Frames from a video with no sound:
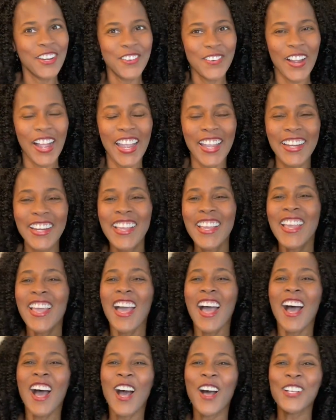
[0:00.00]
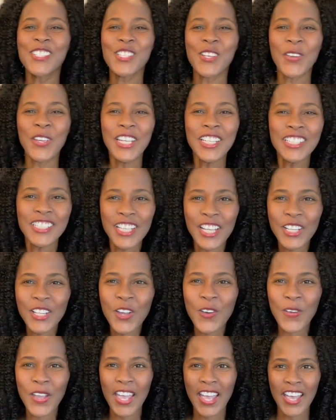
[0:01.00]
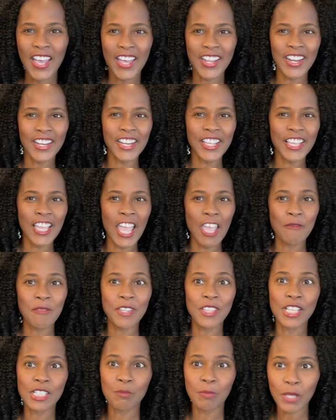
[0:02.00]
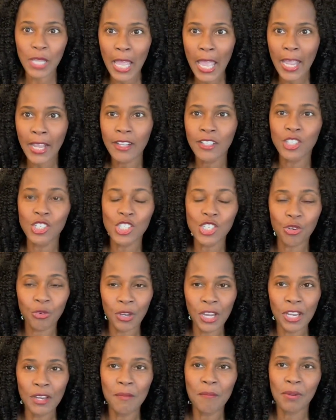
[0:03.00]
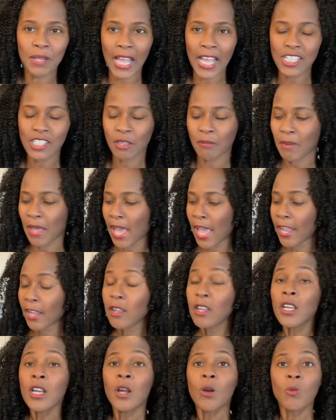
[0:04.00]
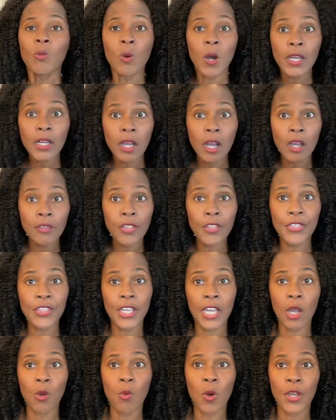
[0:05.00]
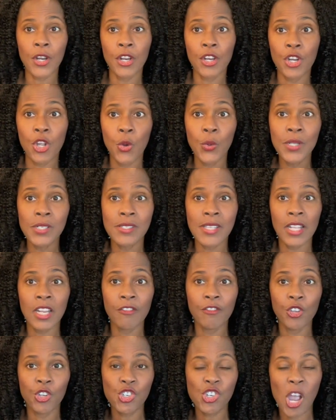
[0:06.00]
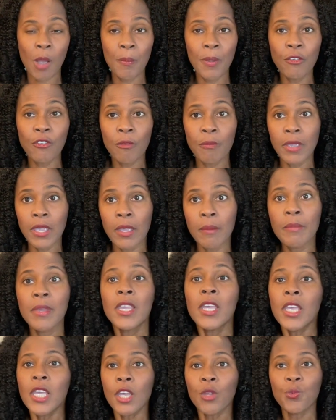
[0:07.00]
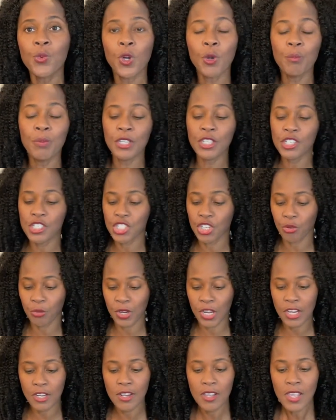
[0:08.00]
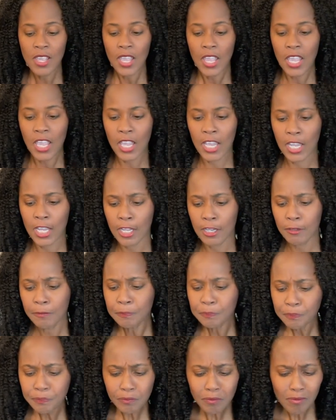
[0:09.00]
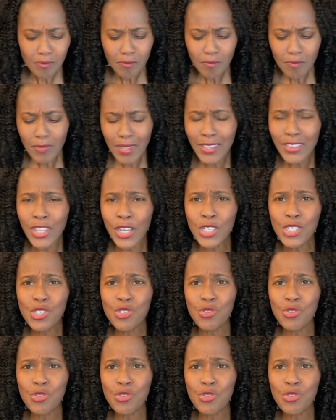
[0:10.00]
you're right. Uh, so he did go ahead and he gave me this black, discreet plastic bag. One other thing I want to note is that if you're shopping from him, it will be discreet and this